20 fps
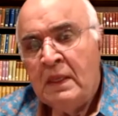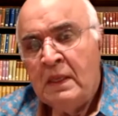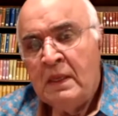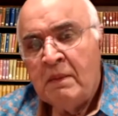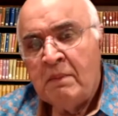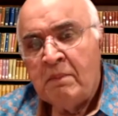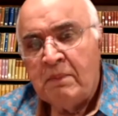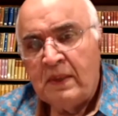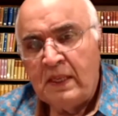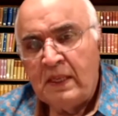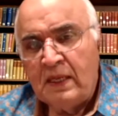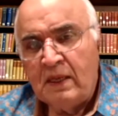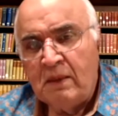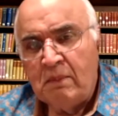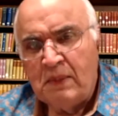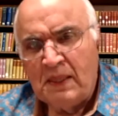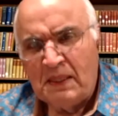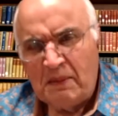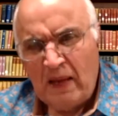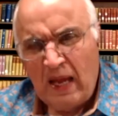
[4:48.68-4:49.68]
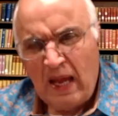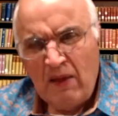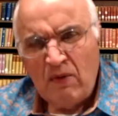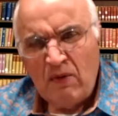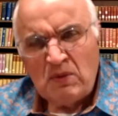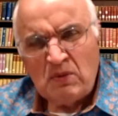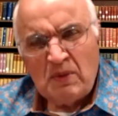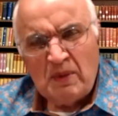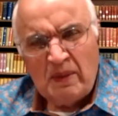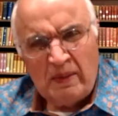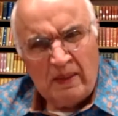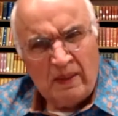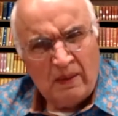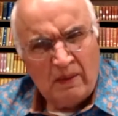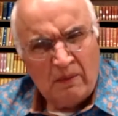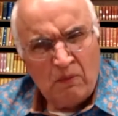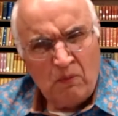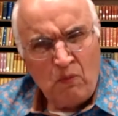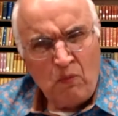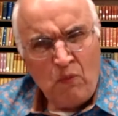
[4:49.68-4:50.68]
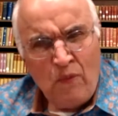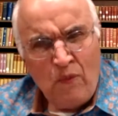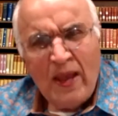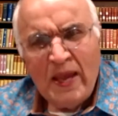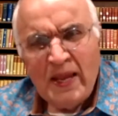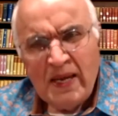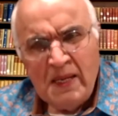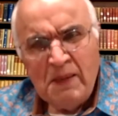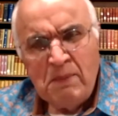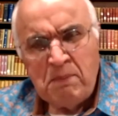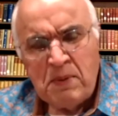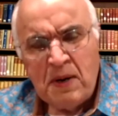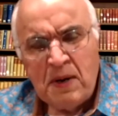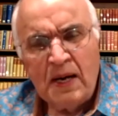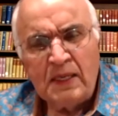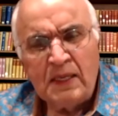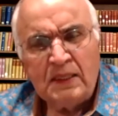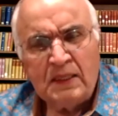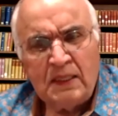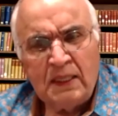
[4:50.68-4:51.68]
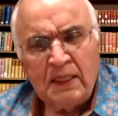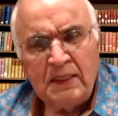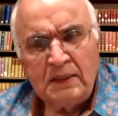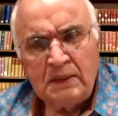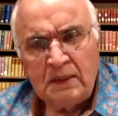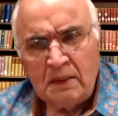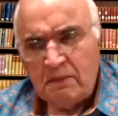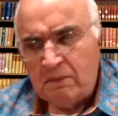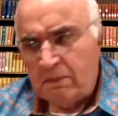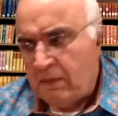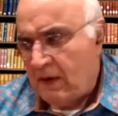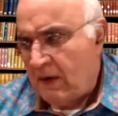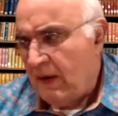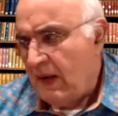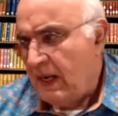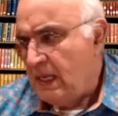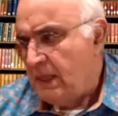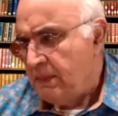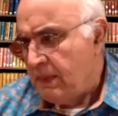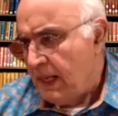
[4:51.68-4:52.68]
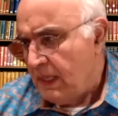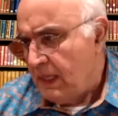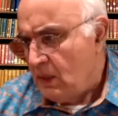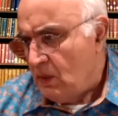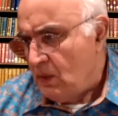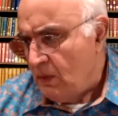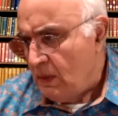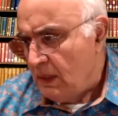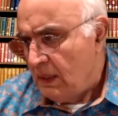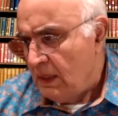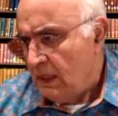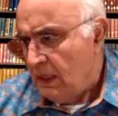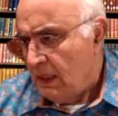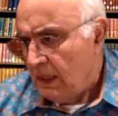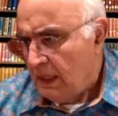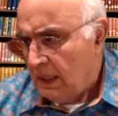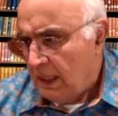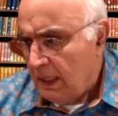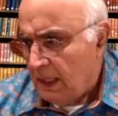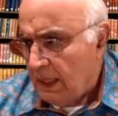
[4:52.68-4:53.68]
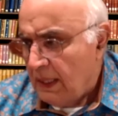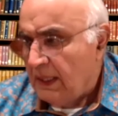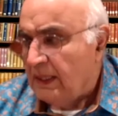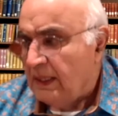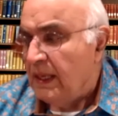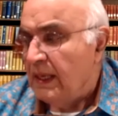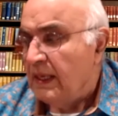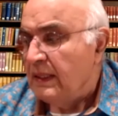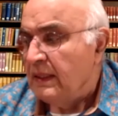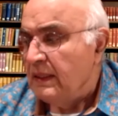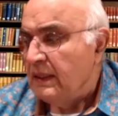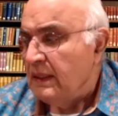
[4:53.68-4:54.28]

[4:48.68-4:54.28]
But I was a very broad thinker, very broad doer, and